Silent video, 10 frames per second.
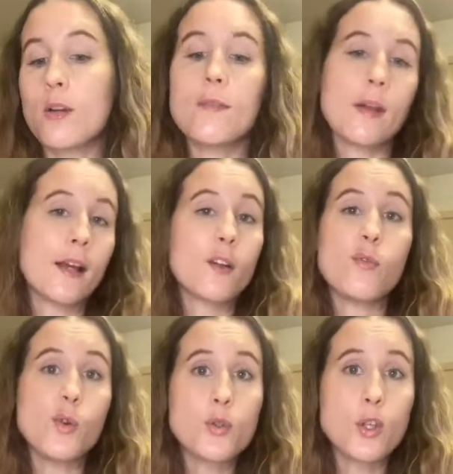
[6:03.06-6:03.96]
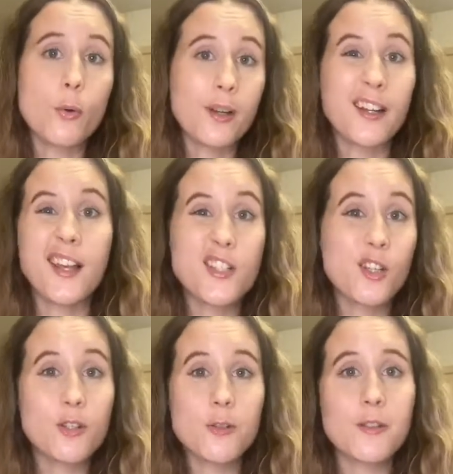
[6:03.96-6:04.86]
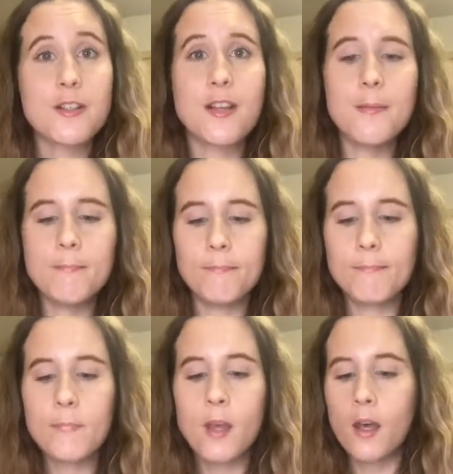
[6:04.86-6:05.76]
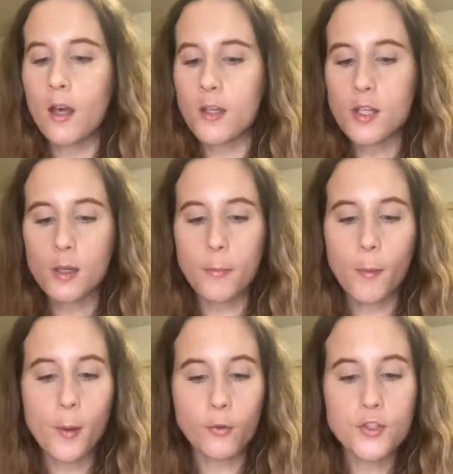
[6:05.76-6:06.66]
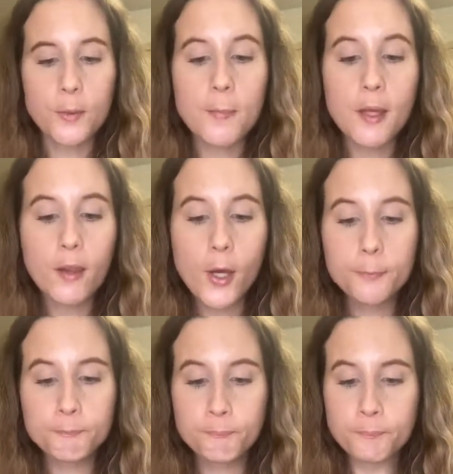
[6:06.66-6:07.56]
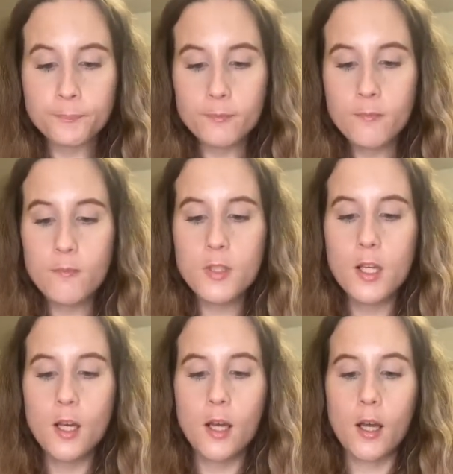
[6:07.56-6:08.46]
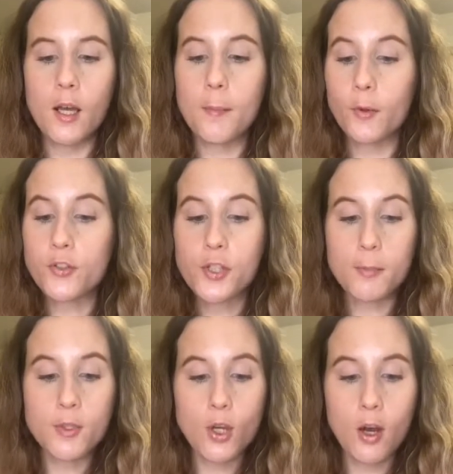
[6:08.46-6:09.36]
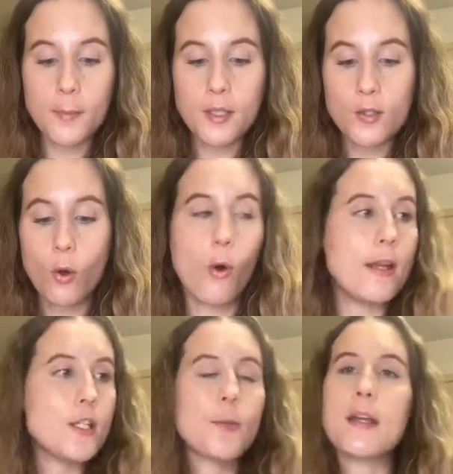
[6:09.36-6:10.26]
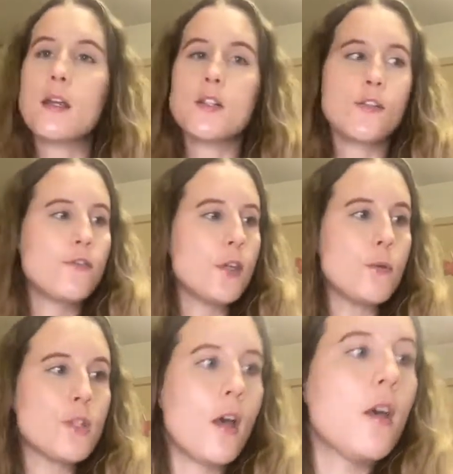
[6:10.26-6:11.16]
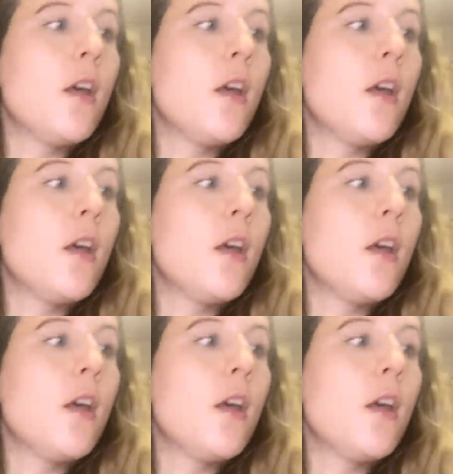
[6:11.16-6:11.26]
even like a foot soak, I guess you could do the same. You can pop it onto your pillow, onto your pajamas, or into a diffuser.